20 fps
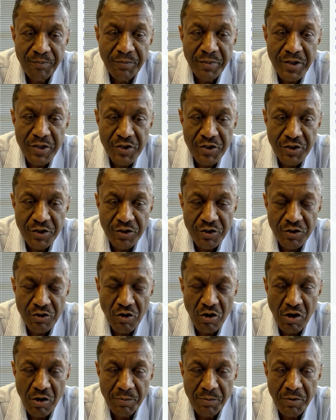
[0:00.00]
pressure
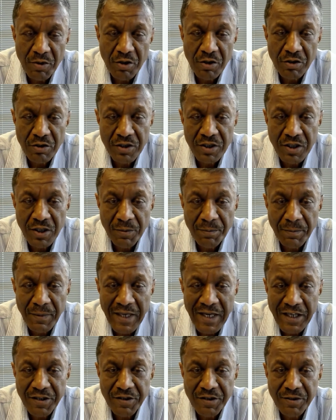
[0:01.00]
drop or the
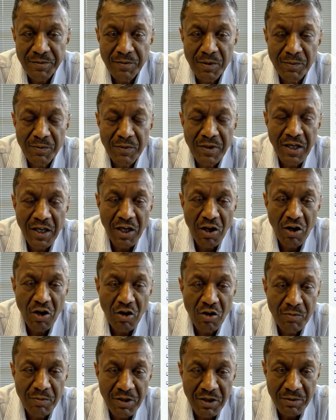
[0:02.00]
maximum
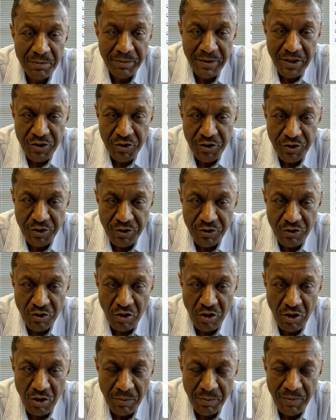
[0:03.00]
allowable pressure
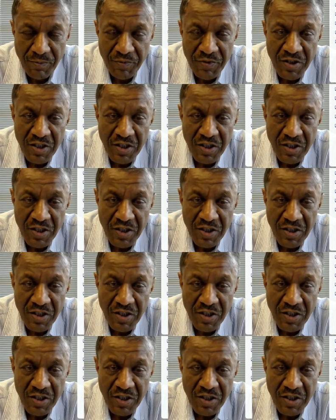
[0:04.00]
drop